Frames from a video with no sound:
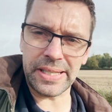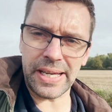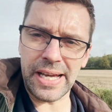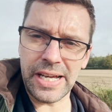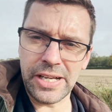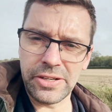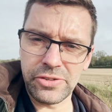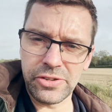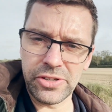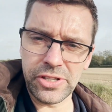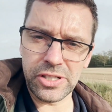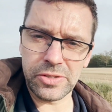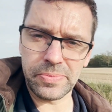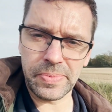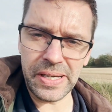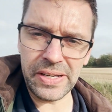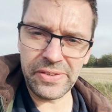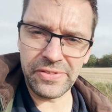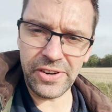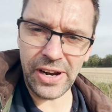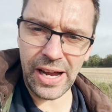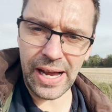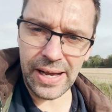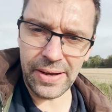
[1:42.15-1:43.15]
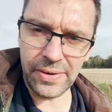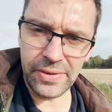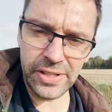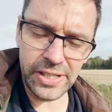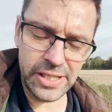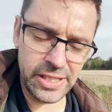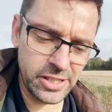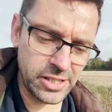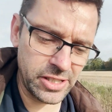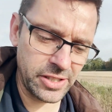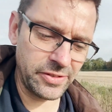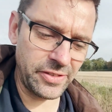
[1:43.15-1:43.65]
Adrian has been round
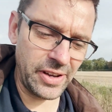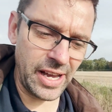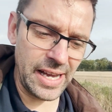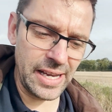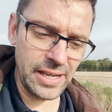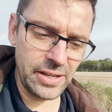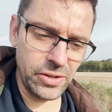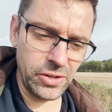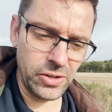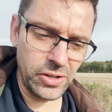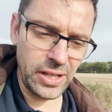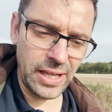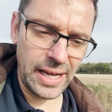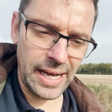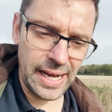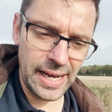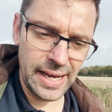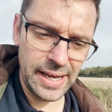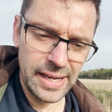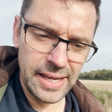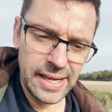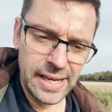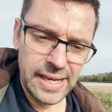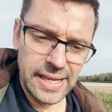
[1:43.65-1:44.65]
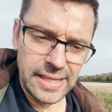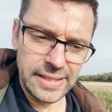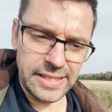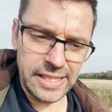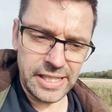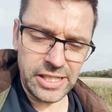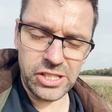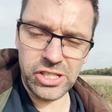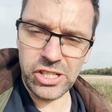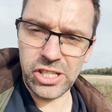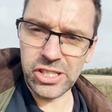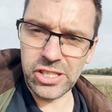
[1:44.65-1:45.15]
and surveyed all our
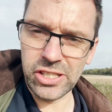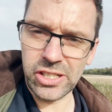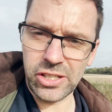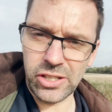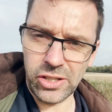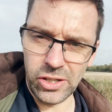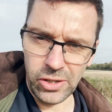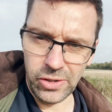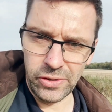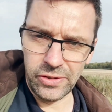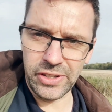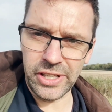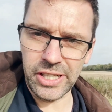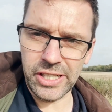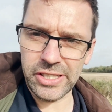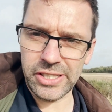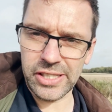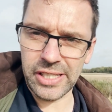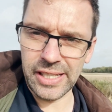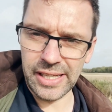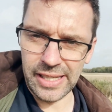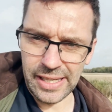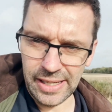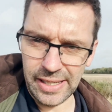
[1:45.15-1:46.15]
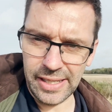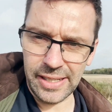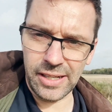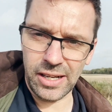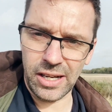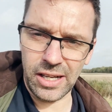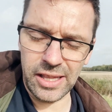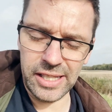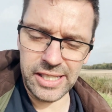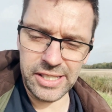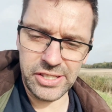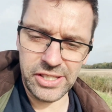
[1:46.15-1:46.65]
ditches and culverts and
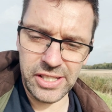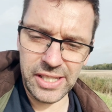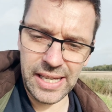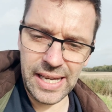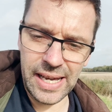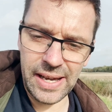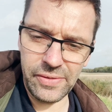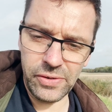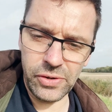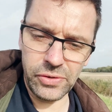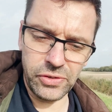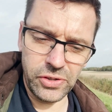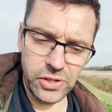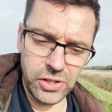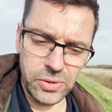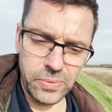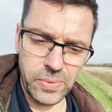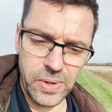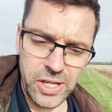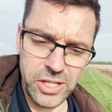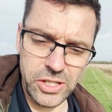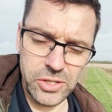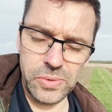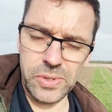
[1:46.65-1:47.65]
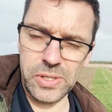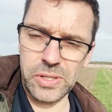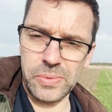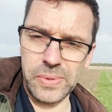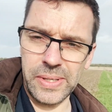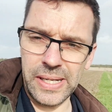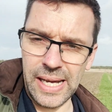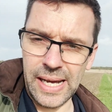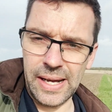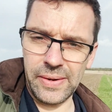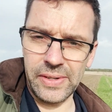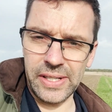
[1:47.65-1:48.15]
got a list together of all the ones which we
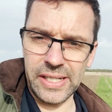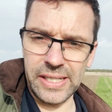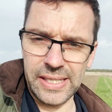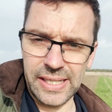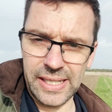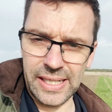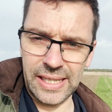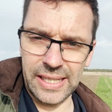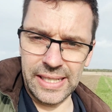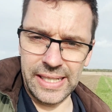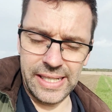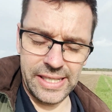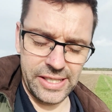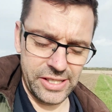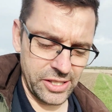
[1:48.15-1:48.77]
now need to clear.